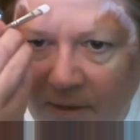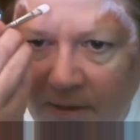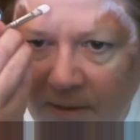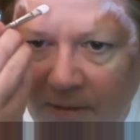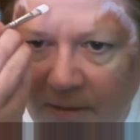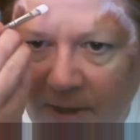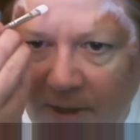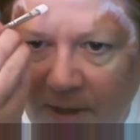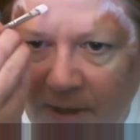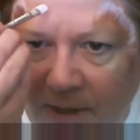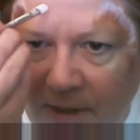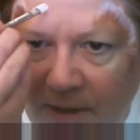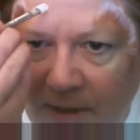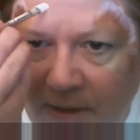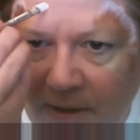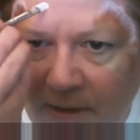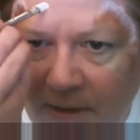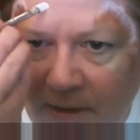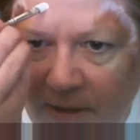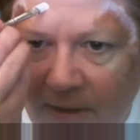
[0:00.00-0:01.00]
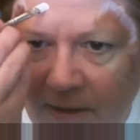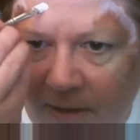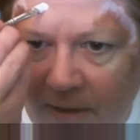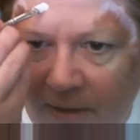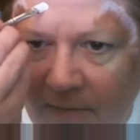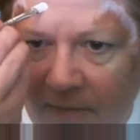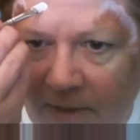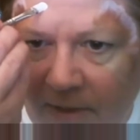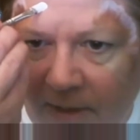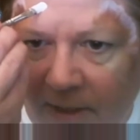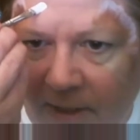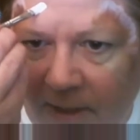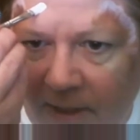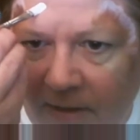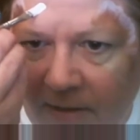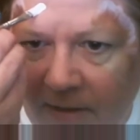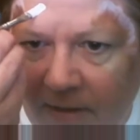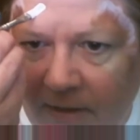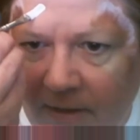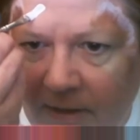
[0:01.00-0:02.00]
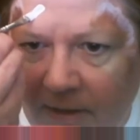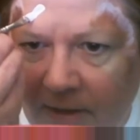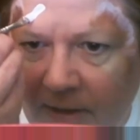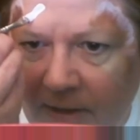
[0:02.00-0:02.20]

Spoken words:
right here, kind of at an angle, and